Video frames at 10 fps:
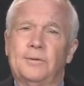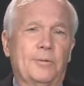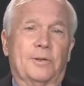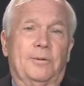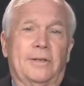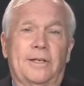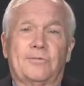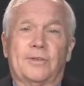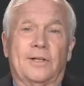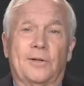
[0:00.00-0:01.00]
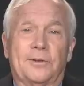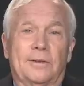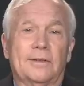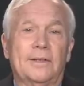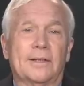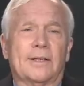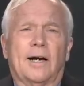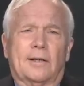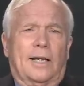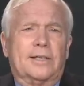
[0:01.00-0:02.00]
What a relief to know that
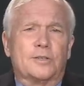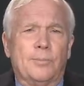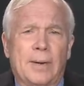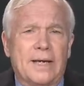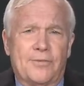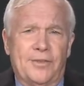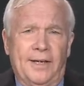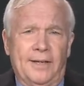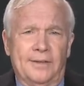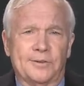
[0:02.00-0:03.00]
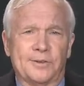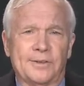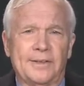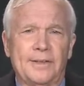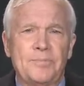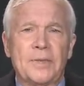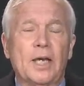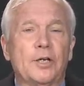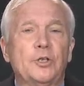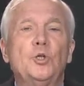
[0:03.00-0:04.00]
God likes to make things.
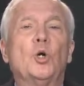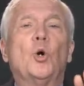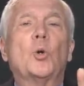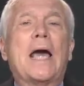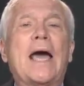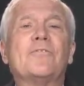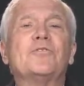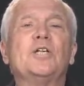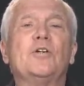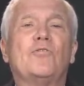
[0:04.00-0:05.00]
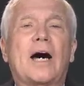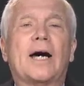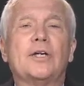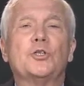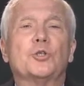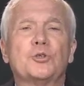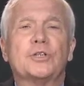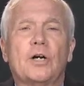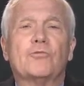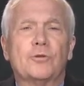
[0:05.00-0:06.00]
You don't have to devise
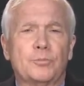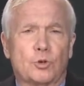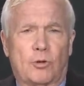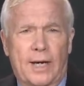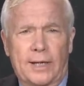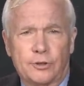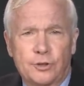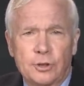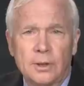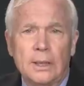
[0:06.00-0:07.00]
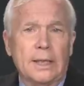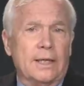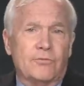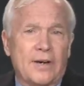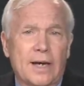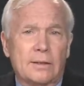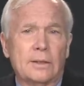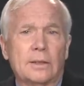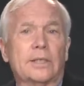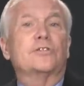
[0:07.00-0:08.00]
yourself from scratch. In fact,
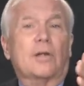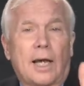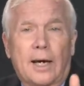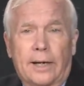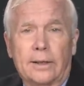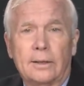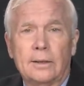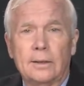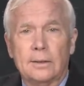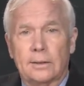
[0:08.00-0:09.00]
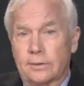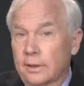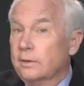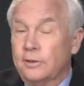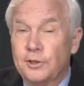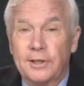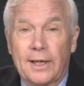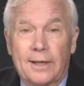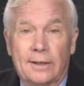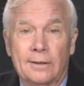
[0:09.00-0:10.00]
it's a lie to think that you
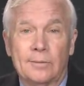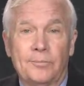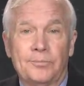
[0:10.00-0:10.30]
can.